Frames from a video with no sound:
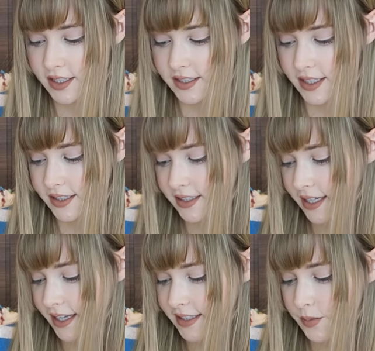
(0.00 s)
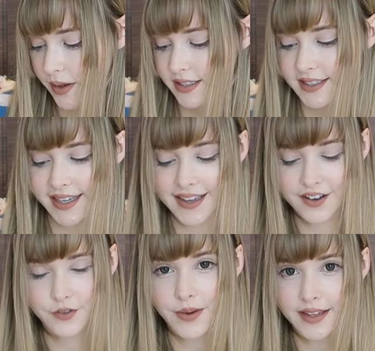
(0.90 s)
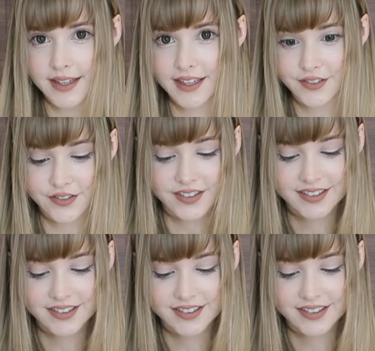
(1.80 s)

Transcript: And it says, today's the best day of my life.